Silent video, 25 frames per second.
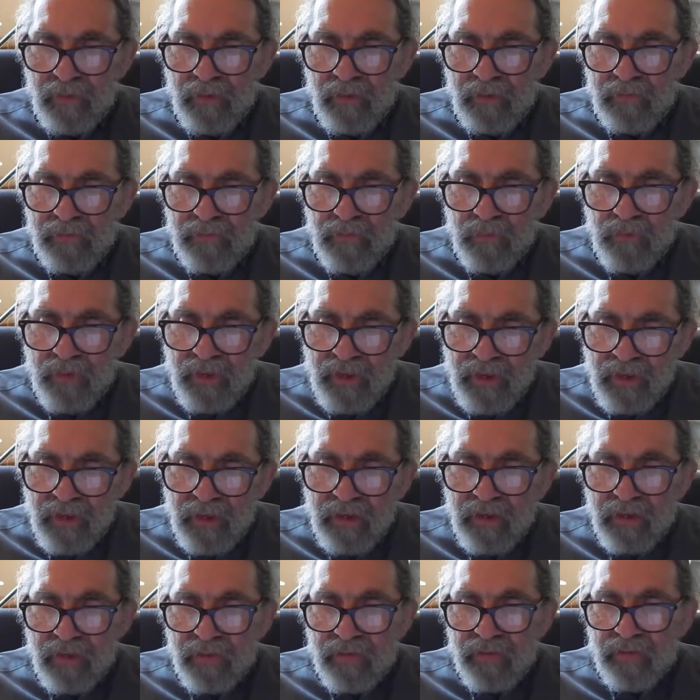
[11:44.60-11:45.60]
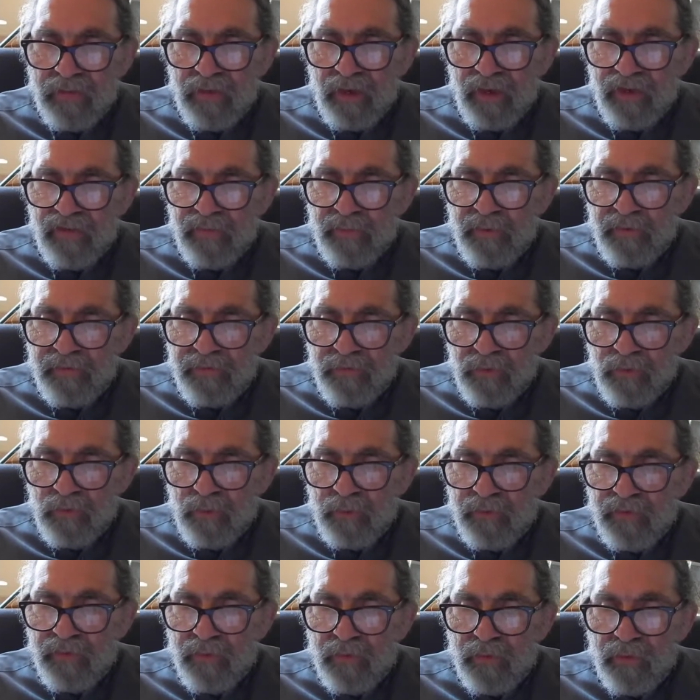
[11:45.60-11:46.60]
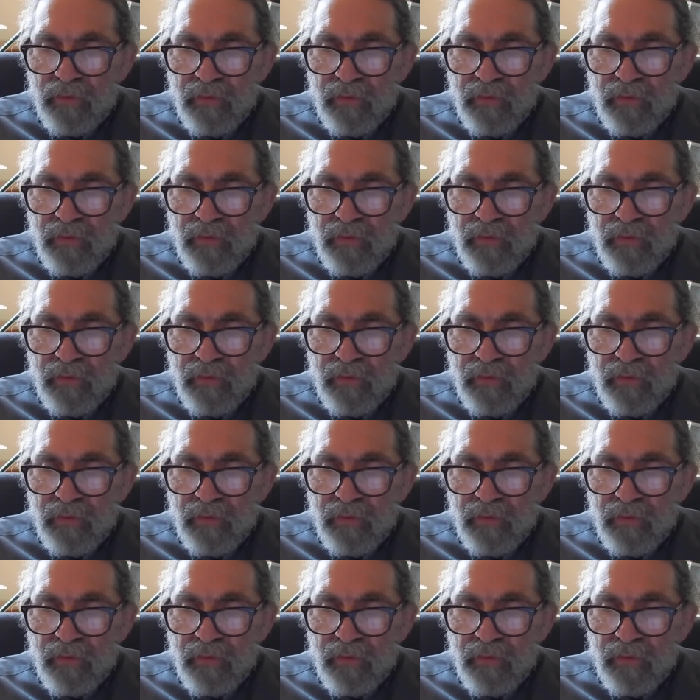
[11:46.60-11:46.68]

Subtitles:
For years I have performed to an